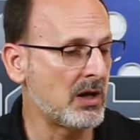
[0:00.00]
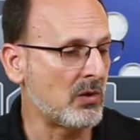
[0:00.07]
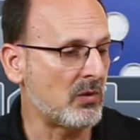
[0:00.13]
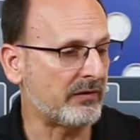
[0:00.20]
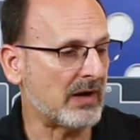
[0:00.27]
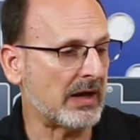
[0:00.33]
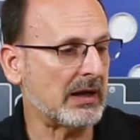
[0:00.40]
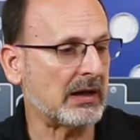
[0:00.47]

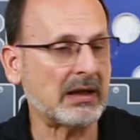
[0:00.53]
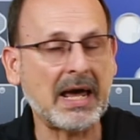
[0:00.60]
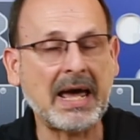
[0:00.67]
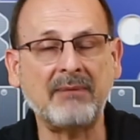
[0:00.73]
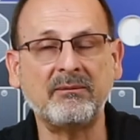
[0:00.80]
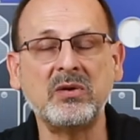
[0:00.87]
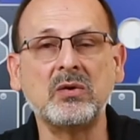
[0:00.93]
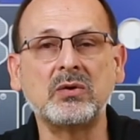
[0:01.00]
We've got a
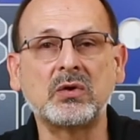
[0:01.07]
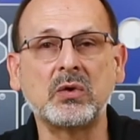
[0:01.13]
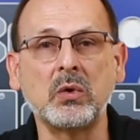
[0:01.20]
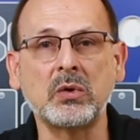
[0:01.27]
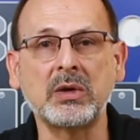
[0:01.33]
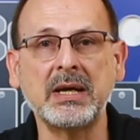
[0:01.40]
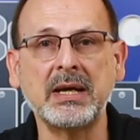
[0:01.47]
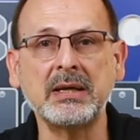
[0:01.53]
LabVIEW
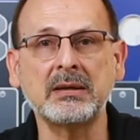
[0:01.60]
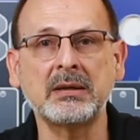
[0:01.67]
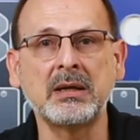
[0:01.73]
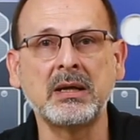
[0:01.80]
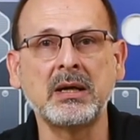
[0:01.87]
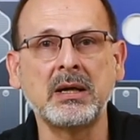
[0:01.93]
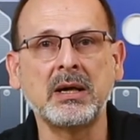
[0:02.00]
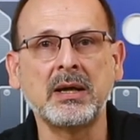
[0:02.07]
toolkit
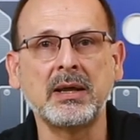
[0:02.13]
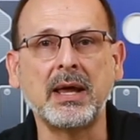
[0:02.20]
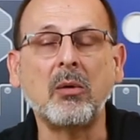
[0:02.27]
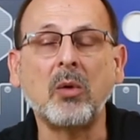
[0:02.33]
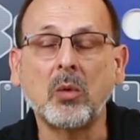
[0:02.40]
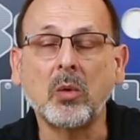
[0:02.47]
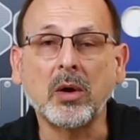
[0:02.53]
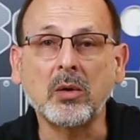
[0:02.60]
that
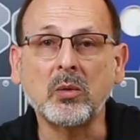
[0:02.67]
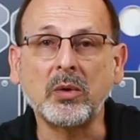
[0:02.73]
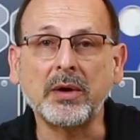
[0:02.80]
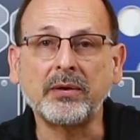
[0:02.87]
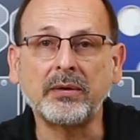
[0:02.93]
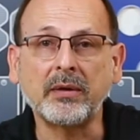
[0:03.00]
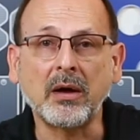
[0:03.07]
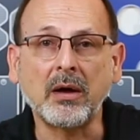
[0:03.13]
will work
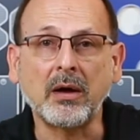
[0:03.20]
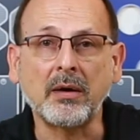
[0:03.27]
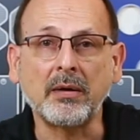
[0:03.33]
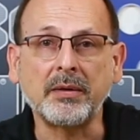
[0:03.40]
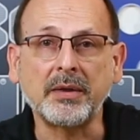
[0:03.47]
with uh,